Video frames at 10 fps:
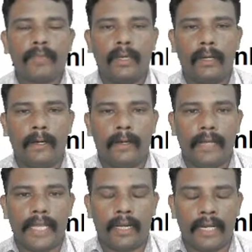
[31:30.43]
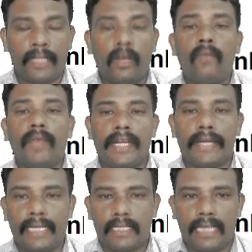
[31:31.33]
uh, rate of
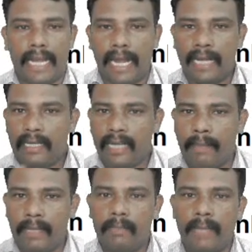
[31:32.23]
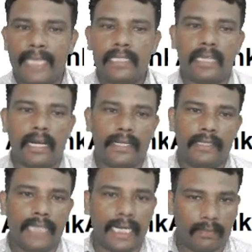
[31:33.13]
interest and Grameen Bank
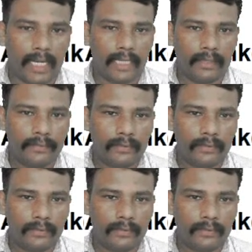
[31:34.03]
started that one.